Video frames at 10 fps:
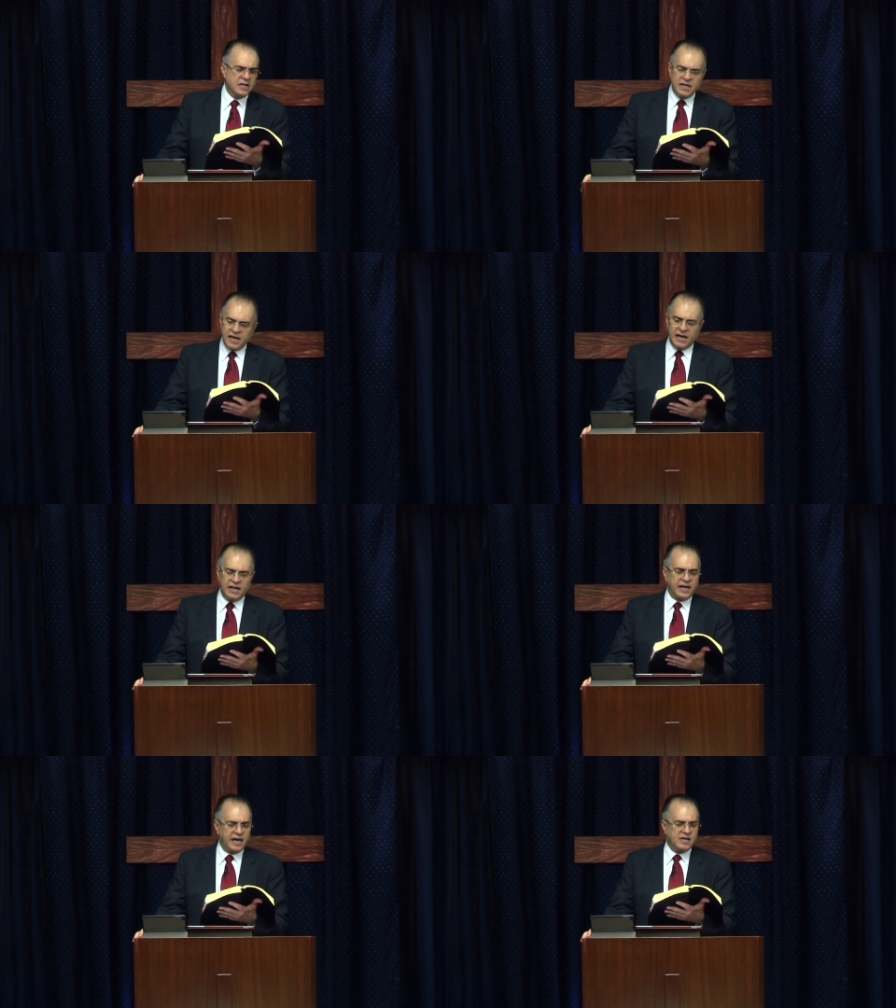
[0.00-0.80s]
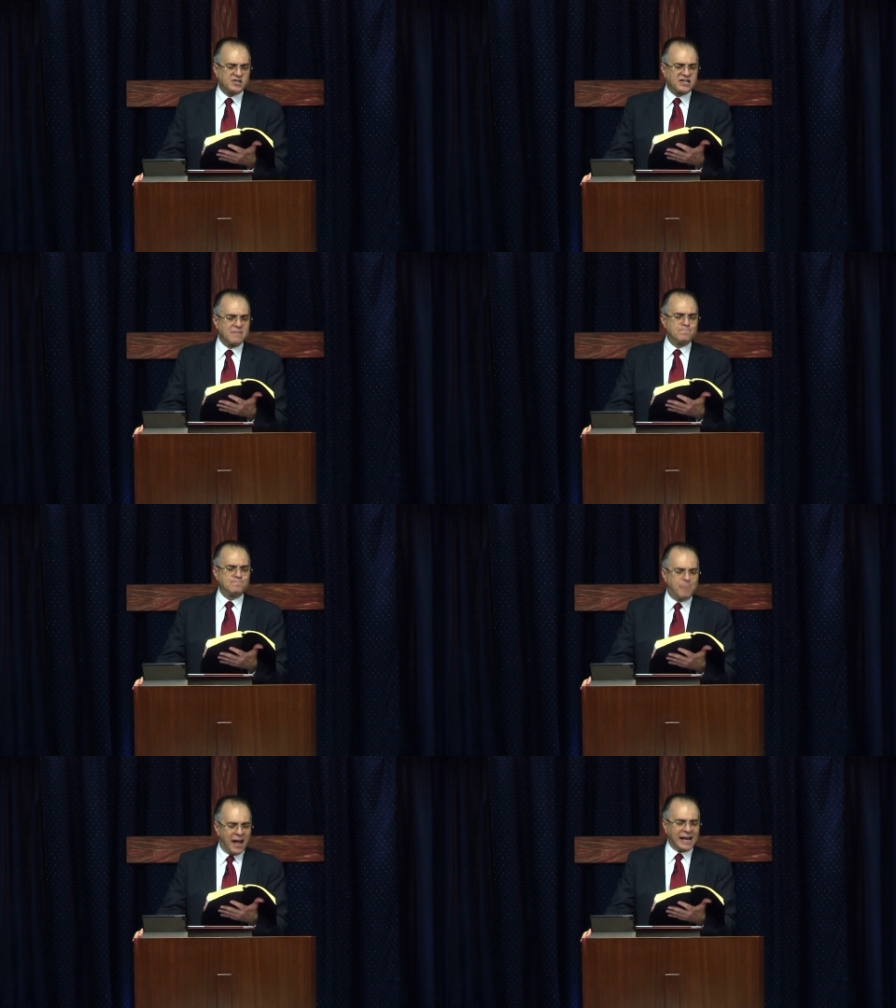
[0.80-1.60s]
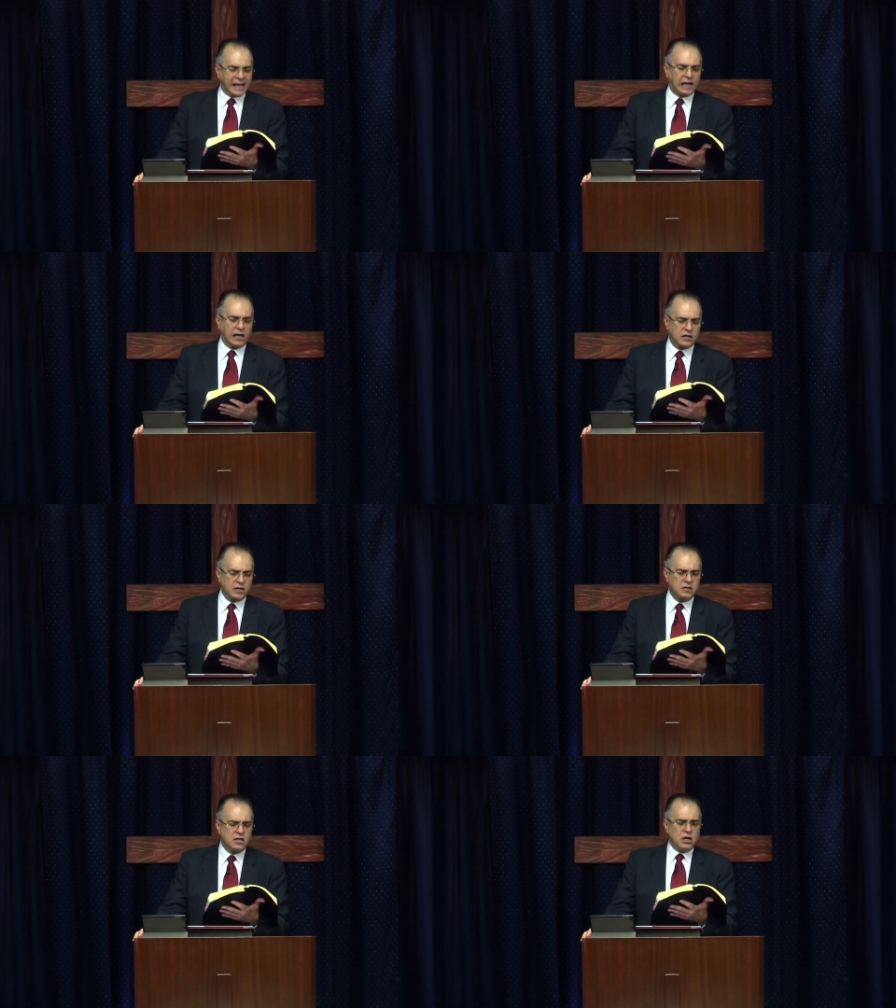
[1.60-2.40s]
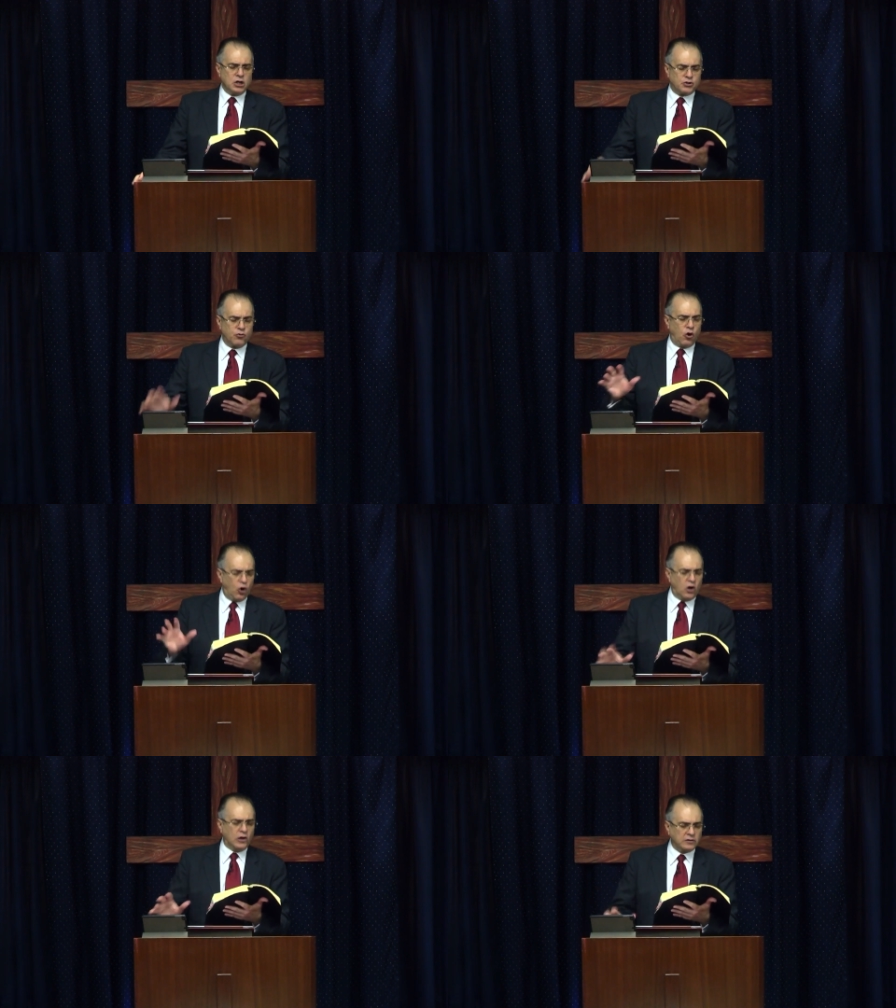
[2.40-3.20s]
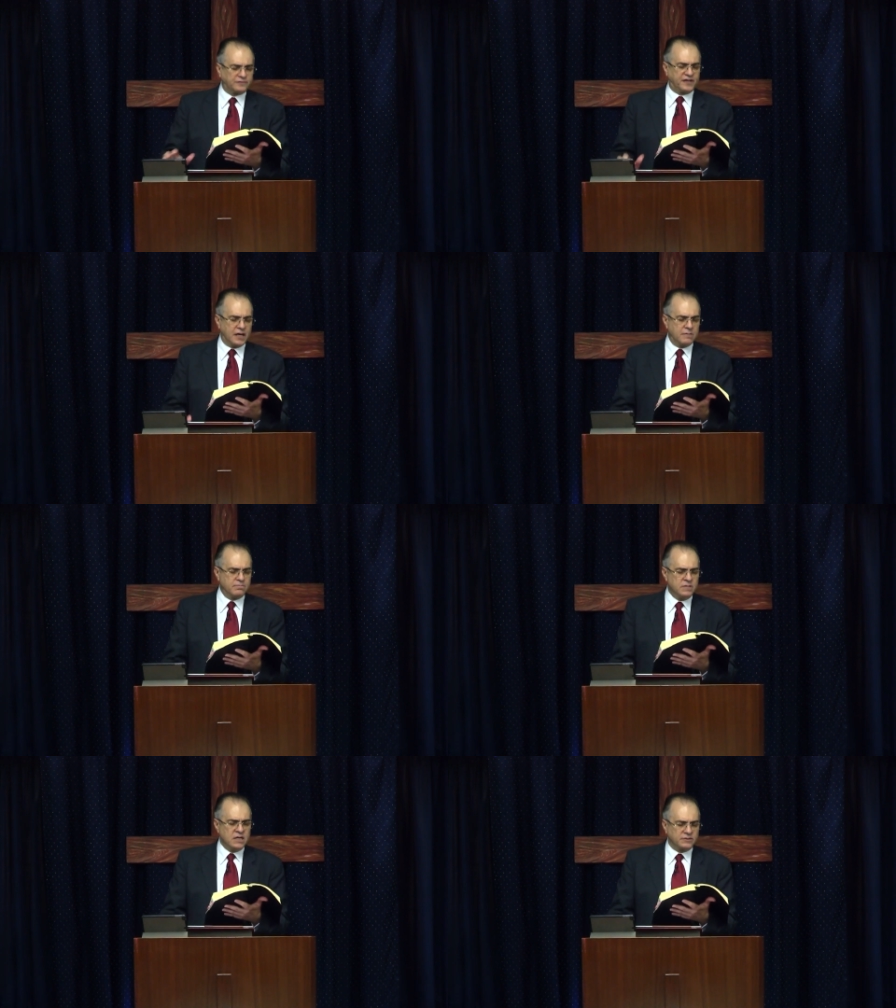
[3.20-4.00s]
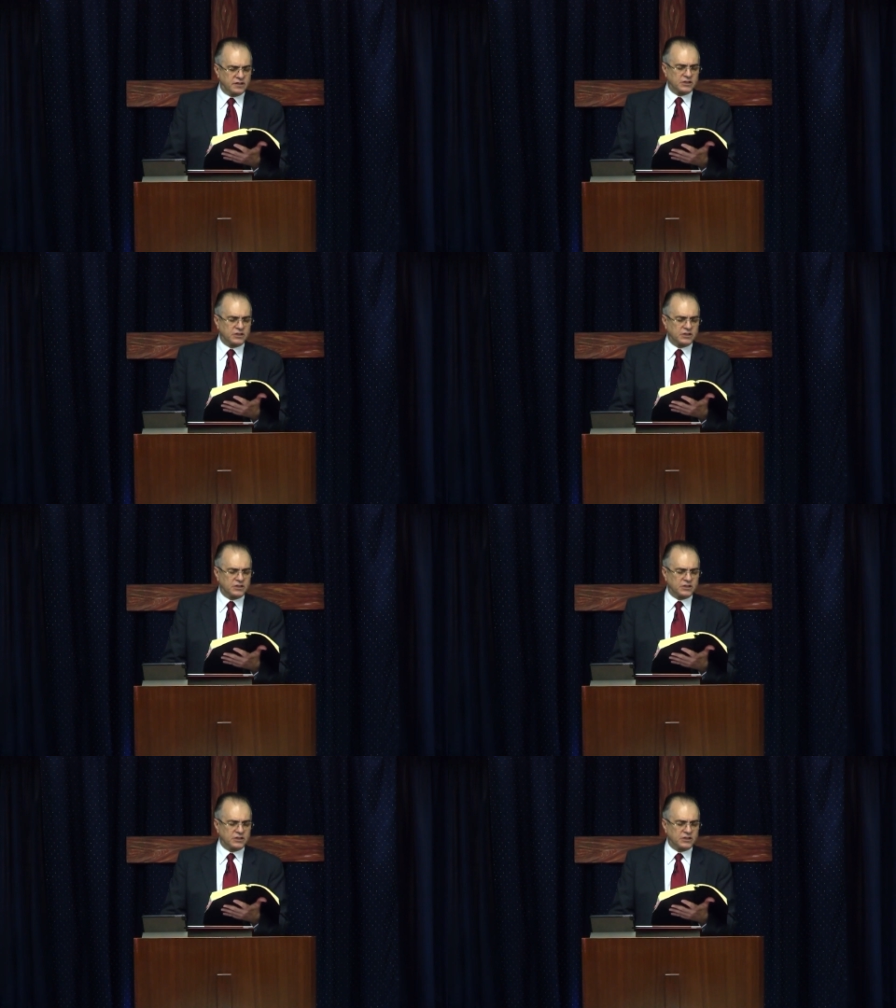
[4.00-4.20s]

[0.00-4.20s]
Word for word: and he is a buckler to all them that